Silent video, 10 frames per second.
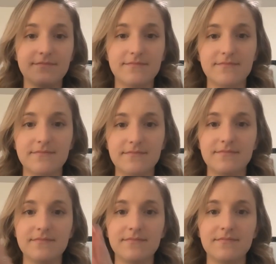
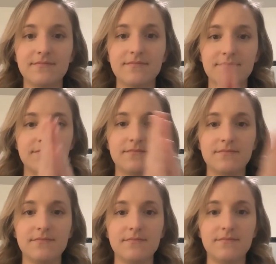
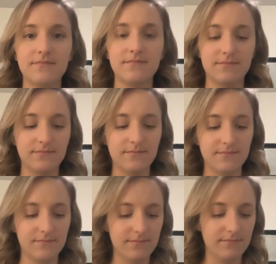
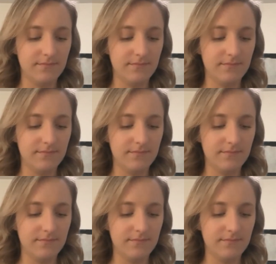Nobody speaks.